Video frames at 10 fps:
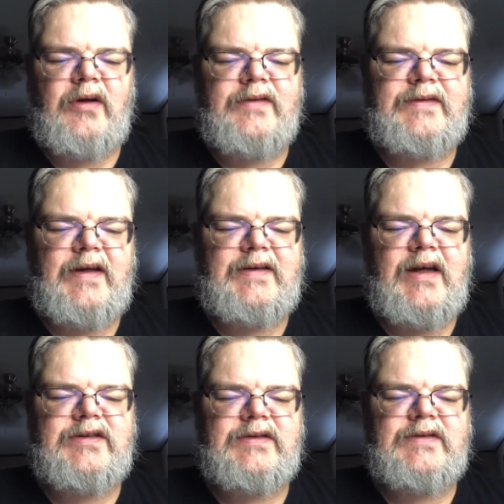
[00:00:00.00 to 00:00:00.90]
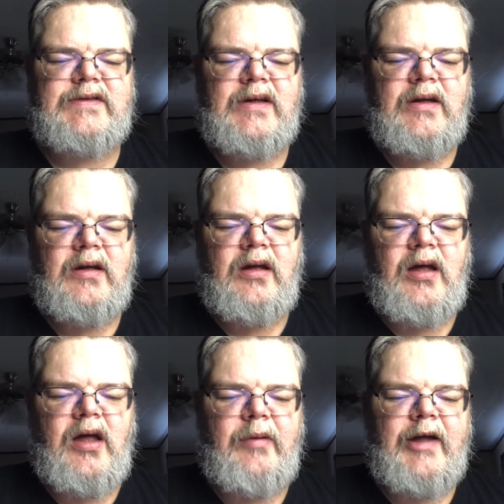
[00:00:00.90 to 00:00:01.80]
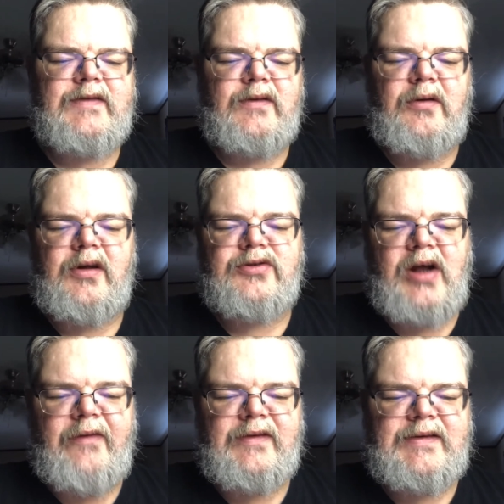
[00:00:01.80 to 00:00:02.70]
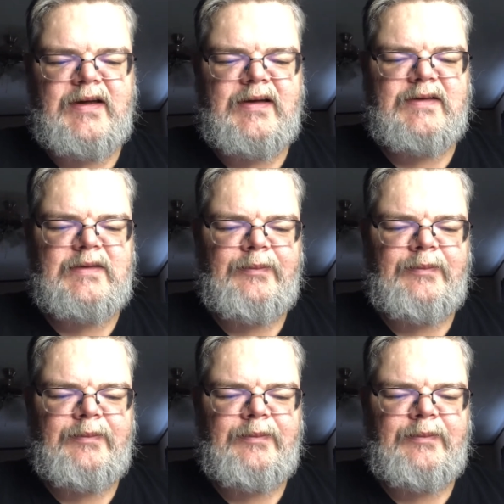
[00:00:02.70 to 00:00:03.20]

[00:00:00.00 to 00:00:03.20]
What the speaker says: all citations, excluding traffic tickets.